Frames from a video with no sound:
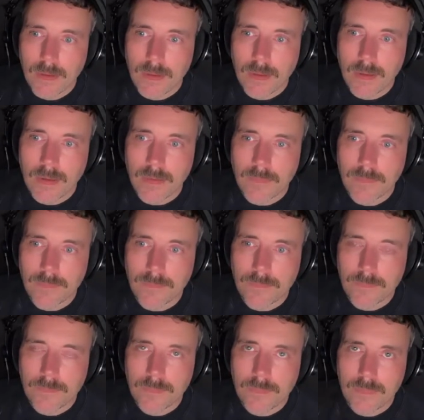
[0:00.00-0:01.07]

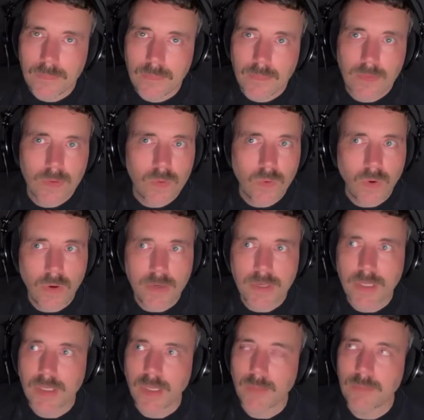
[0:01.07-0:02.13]
The
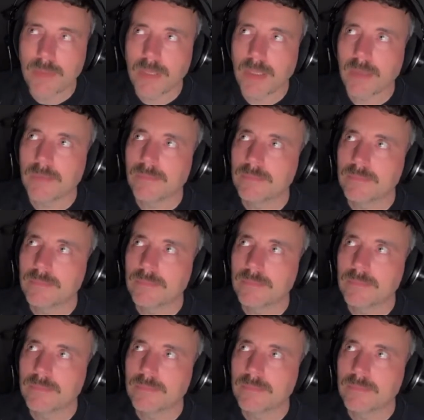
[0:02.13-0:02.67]
quality can be,